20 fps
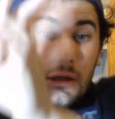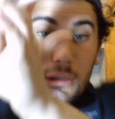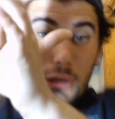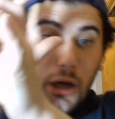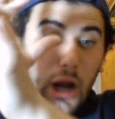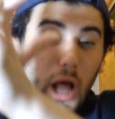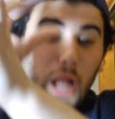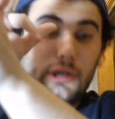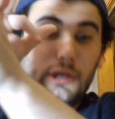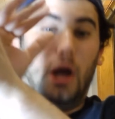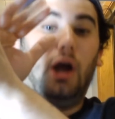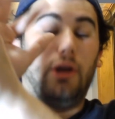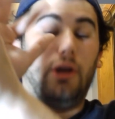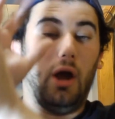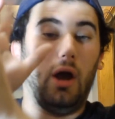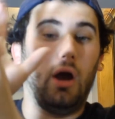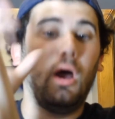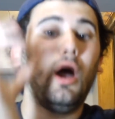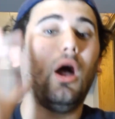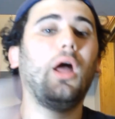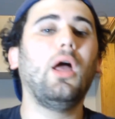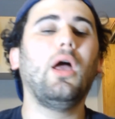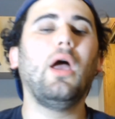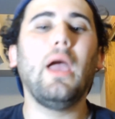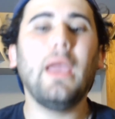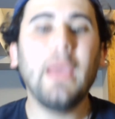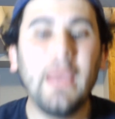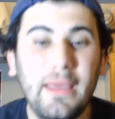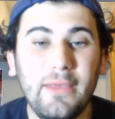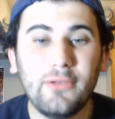da, da, da.
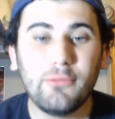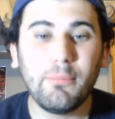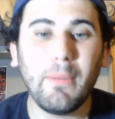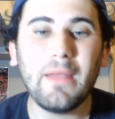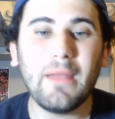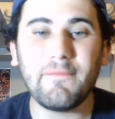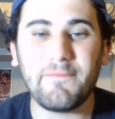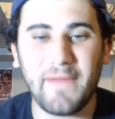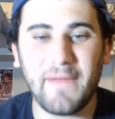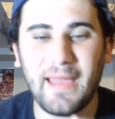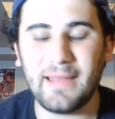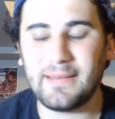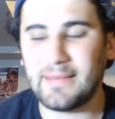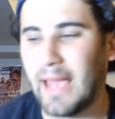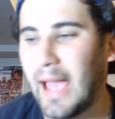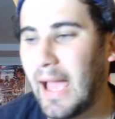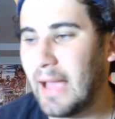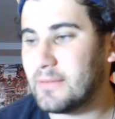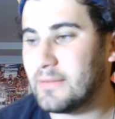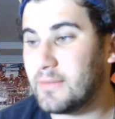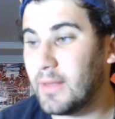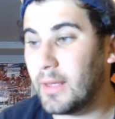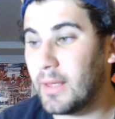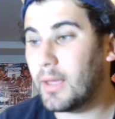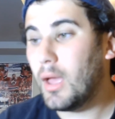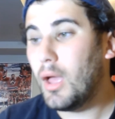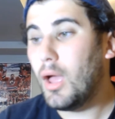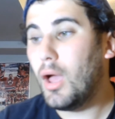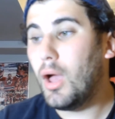He's been fantastic.